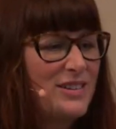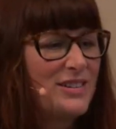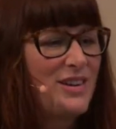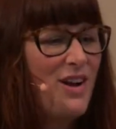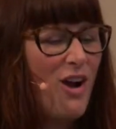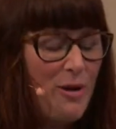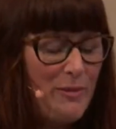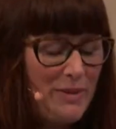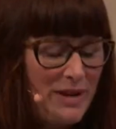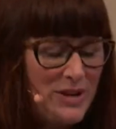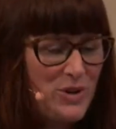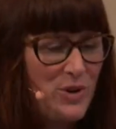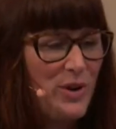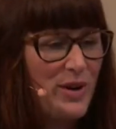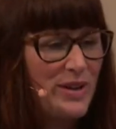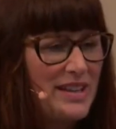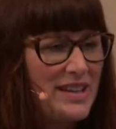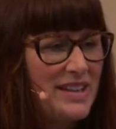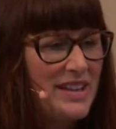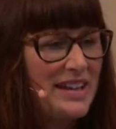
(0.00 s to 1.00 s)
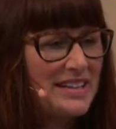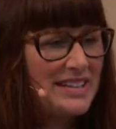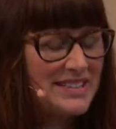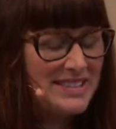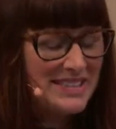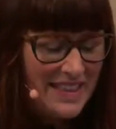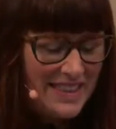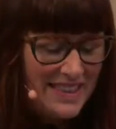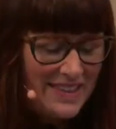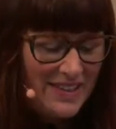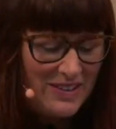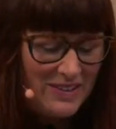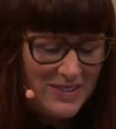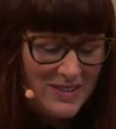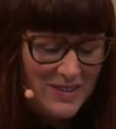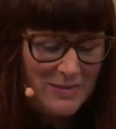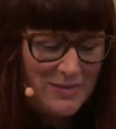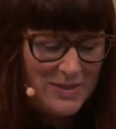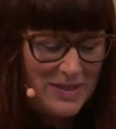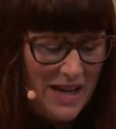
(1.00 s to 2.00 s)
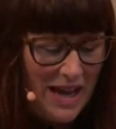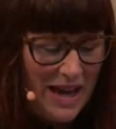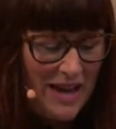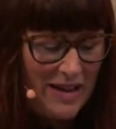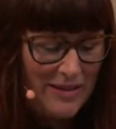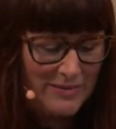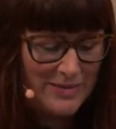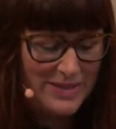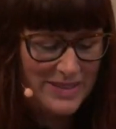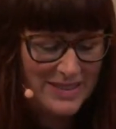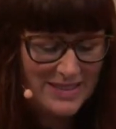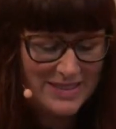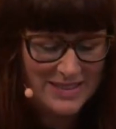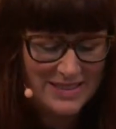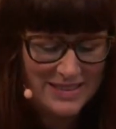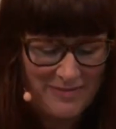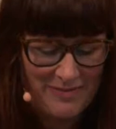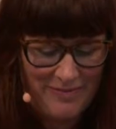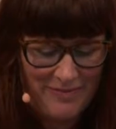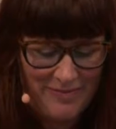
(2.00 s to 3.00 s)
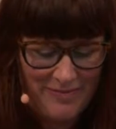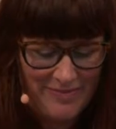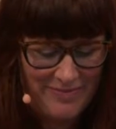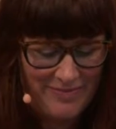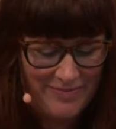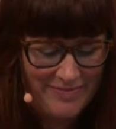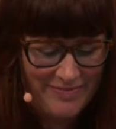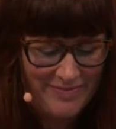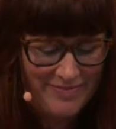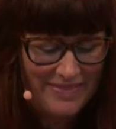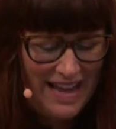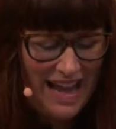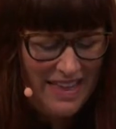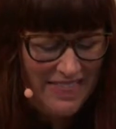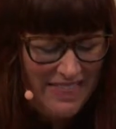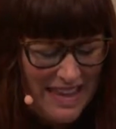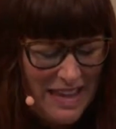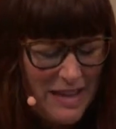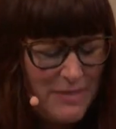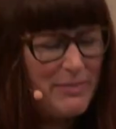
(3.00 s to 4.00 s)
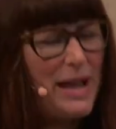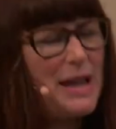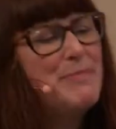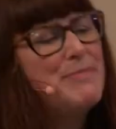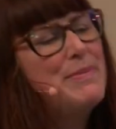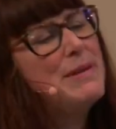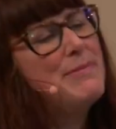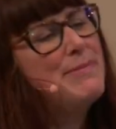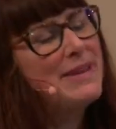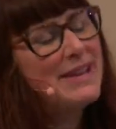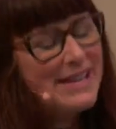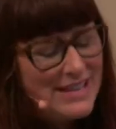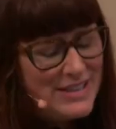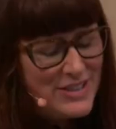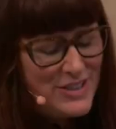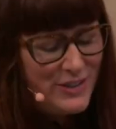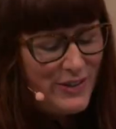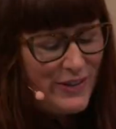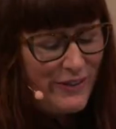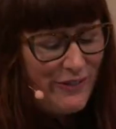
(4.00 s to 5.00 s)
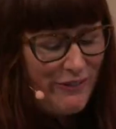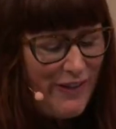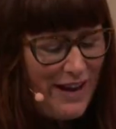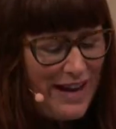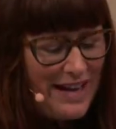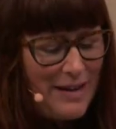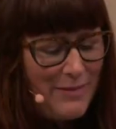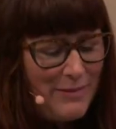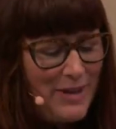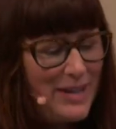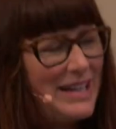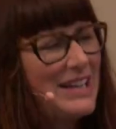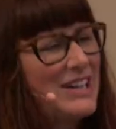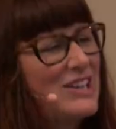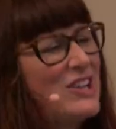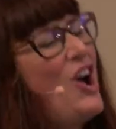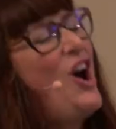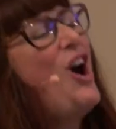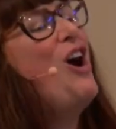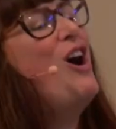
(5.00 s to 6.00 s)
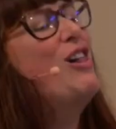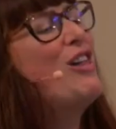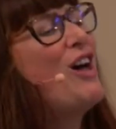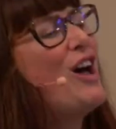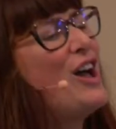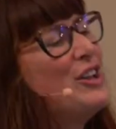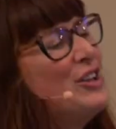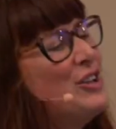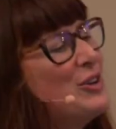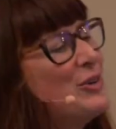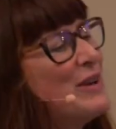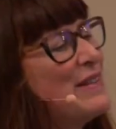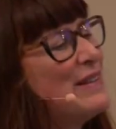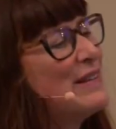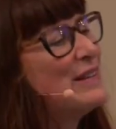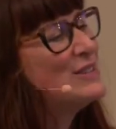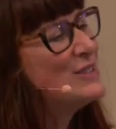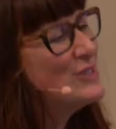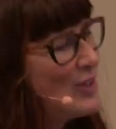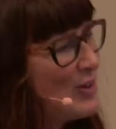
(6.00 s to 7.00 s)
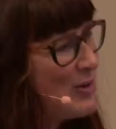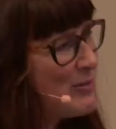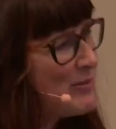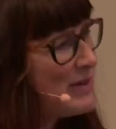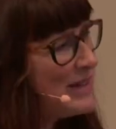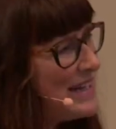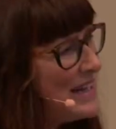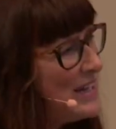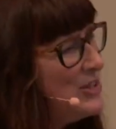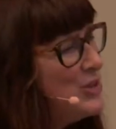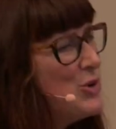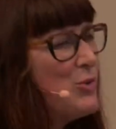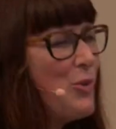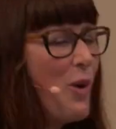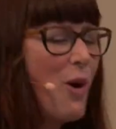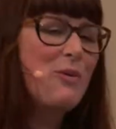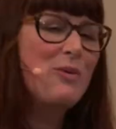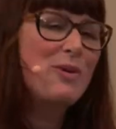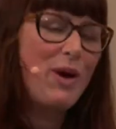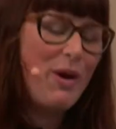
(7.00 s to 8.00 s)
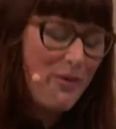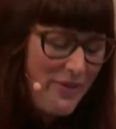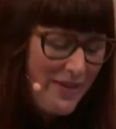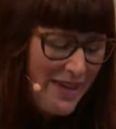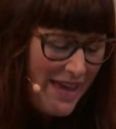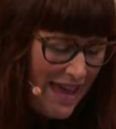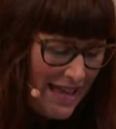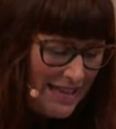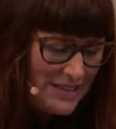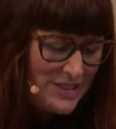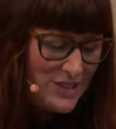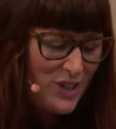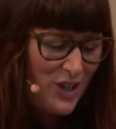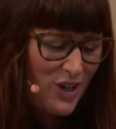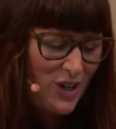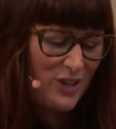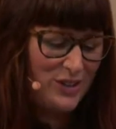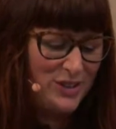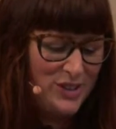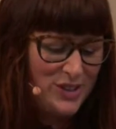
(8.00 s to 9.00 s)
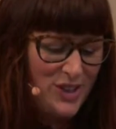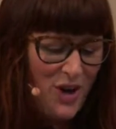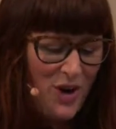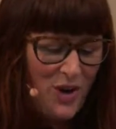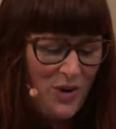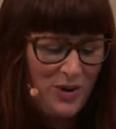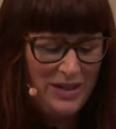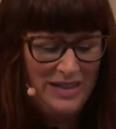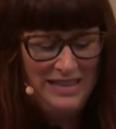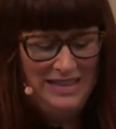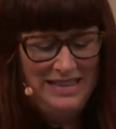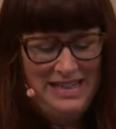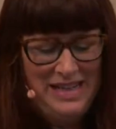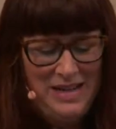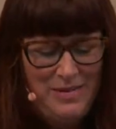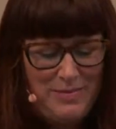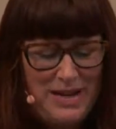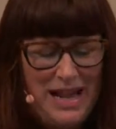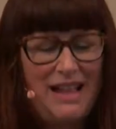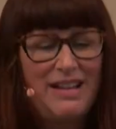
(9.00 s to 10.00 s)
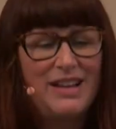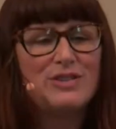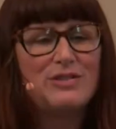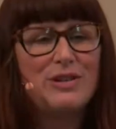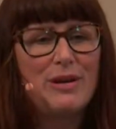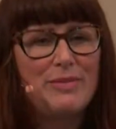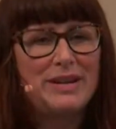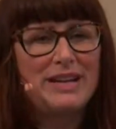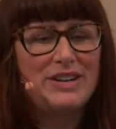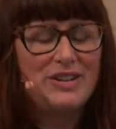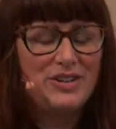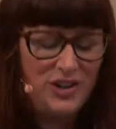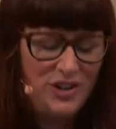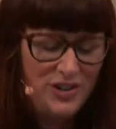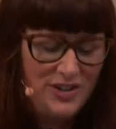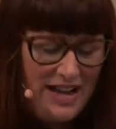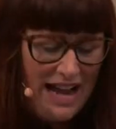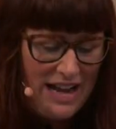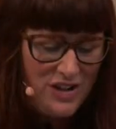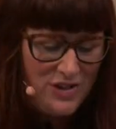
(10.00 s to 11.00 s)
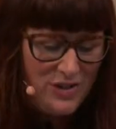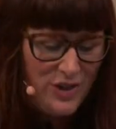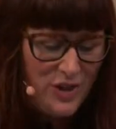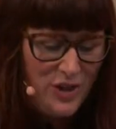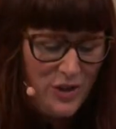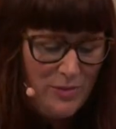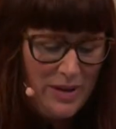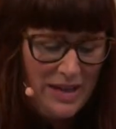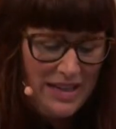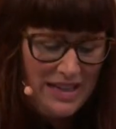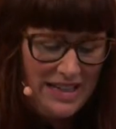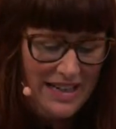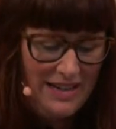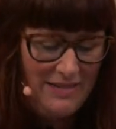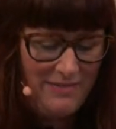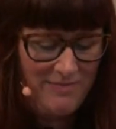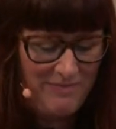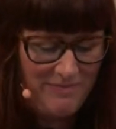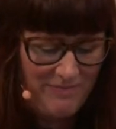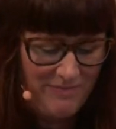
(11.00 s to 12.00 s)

Carmen and Dorothy like to sit there sometimes. I think it might be because you're afraid I'm going to call on you in the sermon and you won't know the answer. But I'll attribute it to your natural humility.